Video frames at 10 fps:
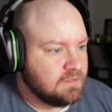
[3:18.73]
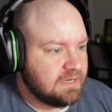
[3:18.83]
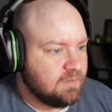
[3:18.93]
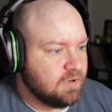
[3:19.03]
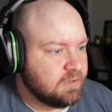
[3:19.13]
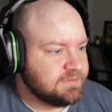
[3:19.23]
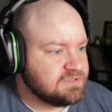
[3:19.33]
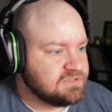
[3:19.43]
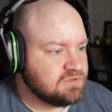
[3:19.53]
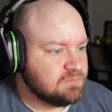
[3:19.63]
I woke up in
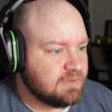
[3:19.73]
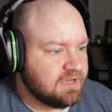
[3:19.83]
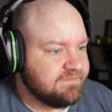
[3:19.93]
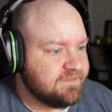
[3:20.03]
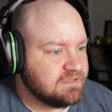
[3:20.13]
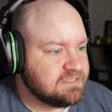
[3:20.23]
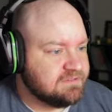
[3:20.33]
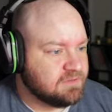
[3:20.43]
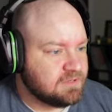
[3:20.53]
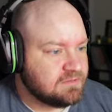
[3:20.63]
this room. I felt
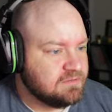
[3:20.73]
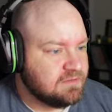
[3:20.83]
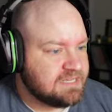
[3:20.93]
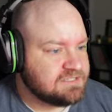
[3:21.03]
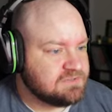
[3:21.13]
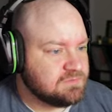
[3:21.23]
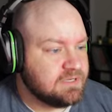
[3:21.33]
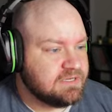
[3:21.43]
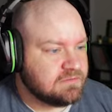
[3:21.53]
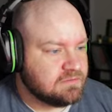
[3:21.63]
different, less
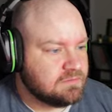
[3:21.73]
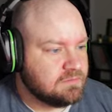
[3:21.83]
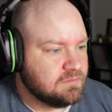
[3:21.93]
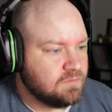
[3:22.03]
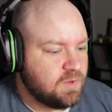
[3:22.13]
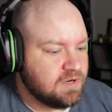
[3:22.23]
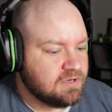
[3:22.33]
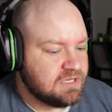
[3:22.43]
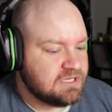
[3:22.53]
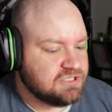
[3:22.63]
real. Where is